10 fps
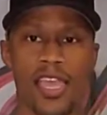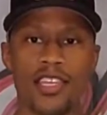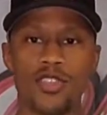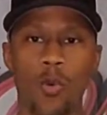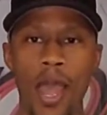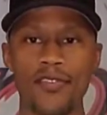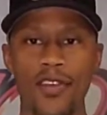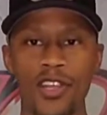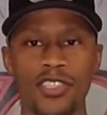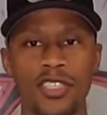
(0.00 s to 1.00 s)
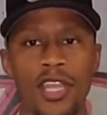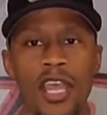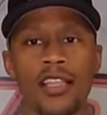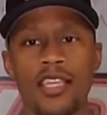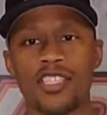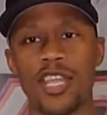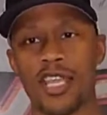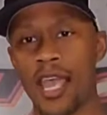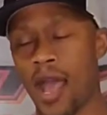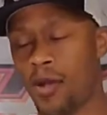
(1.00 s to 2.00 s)
is the white version. Let's
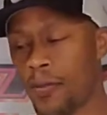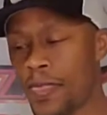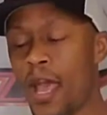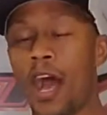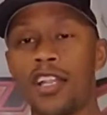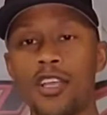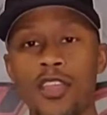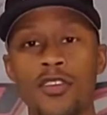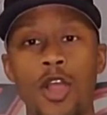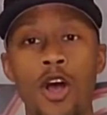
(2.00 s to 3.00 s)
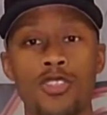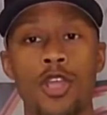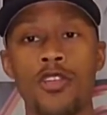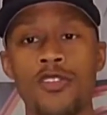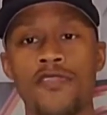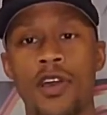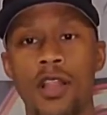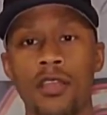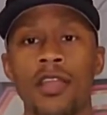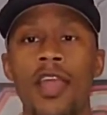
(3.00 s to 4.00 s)
check out another alternative
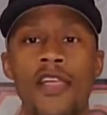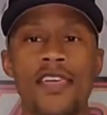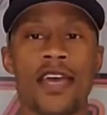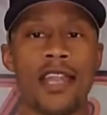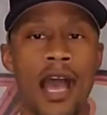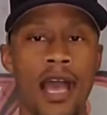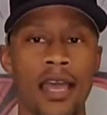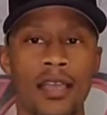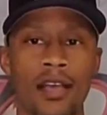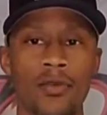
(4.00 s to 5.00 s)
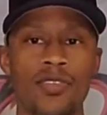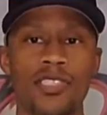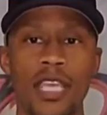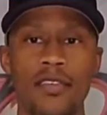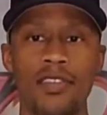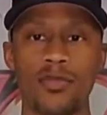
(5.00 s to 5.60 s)
color that I received as